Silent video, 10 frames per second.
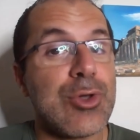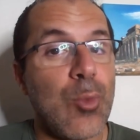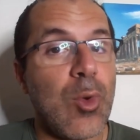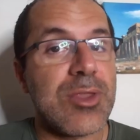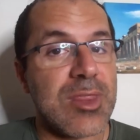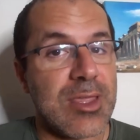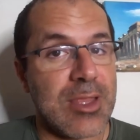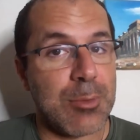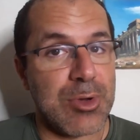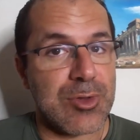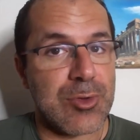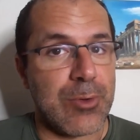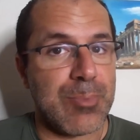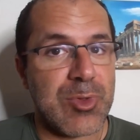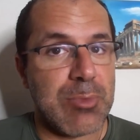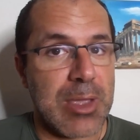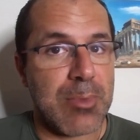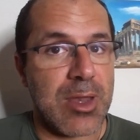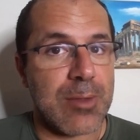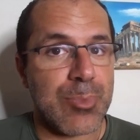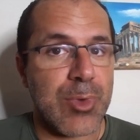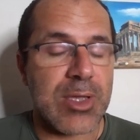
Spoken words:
one thing that I'm going to do to make money, right?